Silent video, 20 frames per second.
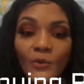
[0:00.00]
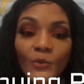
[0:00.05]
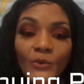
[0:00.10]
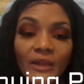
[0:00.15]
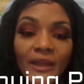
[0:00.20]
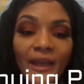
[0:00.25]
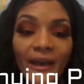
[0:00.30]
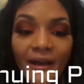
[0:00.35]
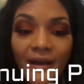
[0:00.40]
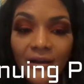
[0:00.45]

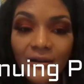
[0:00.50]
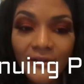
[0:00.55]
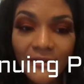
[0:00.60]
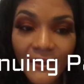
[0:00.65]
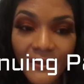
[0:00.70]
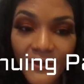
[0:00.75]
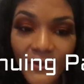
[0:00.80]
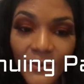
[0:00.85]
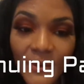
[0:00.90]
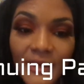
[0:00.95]
we got
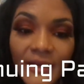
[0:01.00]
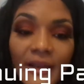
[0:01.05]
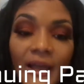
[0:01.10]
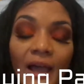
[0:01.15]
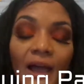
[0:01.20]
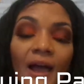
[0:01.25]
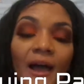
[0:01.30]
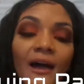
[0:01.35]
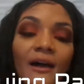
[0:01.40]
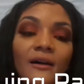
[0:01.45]
another one.
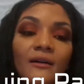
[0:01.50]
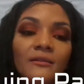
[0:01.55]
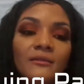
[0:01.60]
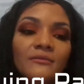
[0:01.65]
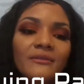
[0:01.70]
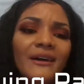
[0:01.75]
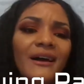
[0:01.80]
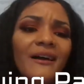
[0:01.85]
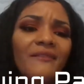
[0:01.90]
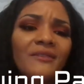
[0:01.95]

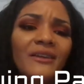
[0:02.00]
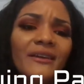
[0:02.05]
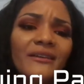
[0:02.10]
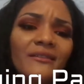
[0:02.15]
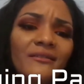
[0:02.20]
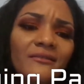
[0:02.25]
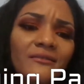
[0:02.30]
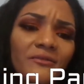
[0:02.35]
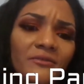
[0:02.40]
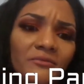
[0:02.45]
I have
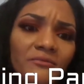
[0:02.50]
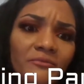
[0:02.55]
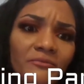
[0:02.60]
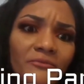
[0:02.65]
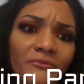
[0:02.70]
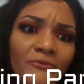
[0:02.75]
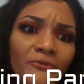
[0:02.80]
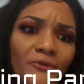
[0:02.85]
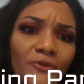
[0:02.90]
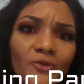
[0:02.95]
like
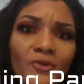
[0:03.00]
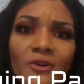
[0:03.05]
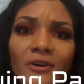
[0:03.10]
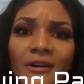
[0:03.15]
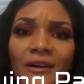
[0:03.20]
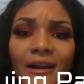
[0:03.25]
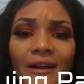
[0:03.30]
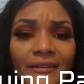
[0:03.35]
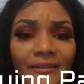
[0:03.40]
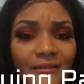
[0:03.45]

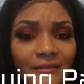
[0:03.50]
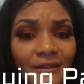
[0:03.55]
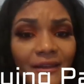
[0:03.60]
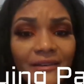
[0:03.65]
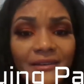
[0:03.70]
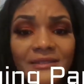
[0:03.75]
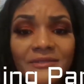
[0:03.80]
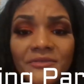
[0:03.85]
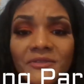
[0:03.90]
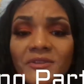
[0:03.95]
four. Yeah,
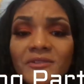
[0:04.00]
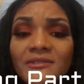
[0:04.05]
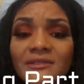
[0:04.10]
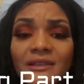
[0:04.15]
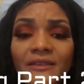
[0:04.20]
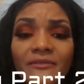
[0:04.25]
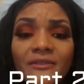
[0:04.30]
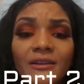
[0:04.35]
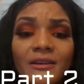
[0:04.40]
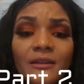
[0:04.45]
this video is
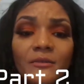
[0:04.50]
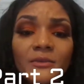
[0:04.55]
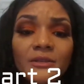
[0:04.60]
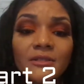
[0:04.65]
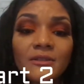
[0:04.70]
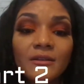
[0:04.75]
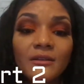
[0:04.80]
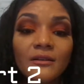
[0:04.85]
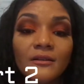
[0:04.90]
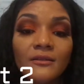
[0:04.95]
definitely going
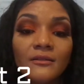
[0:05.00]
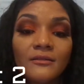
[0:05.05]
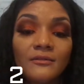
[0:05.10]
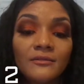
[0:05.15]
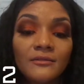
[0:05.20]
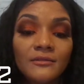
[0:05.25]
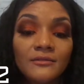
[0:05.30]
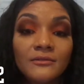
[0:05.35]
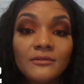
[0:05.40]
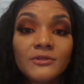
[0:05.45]
to be
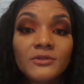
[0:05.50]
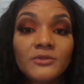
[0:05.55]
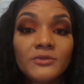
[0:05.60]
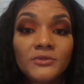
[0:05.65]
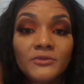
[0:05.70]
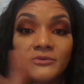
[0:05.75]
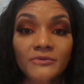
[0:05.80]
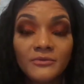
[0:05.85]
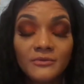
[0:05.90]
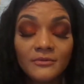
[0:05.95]

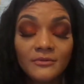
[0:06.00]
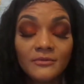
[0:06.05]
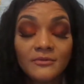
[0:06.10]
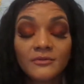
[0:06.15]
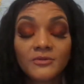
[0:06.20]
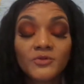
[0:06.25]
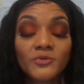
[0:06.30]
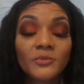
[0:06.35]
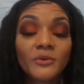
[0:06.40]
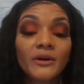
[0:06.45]
two,
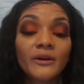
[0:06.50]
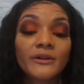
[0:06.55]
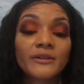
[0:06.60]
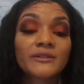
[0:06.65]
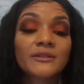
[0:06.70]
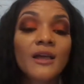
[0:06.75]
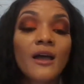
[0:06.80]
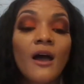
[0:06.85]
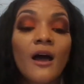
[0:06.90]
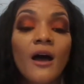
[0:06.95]
two parts.